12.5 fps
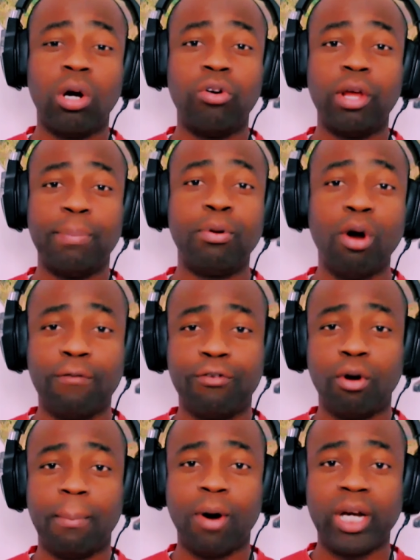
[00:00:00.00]
rip you
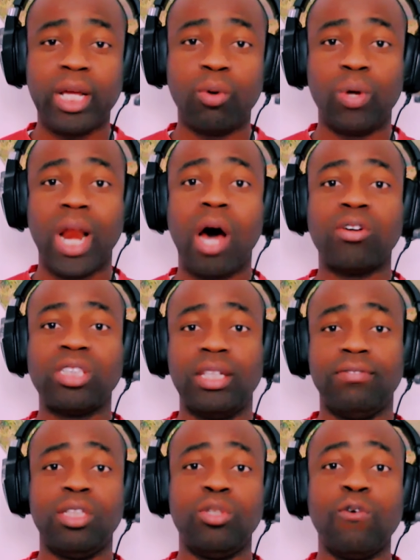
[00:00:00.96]
off your money without
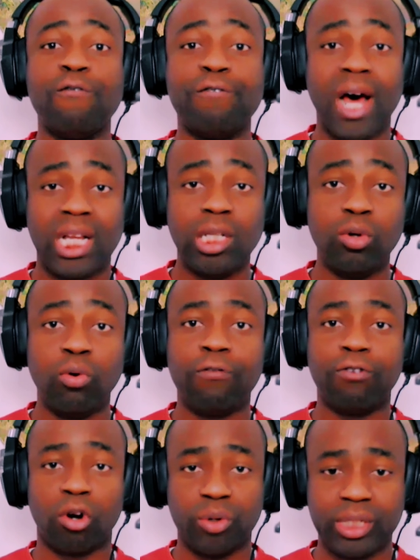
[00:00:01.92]
giving you
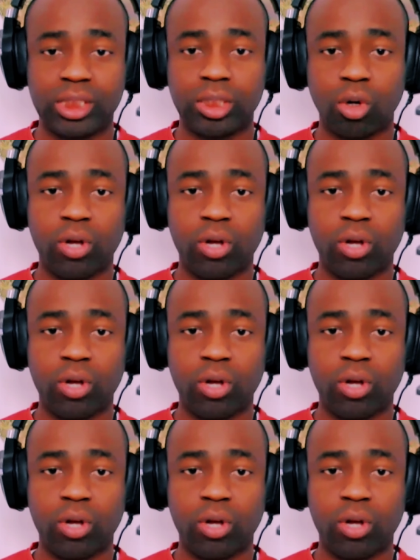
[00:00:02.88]
value for it.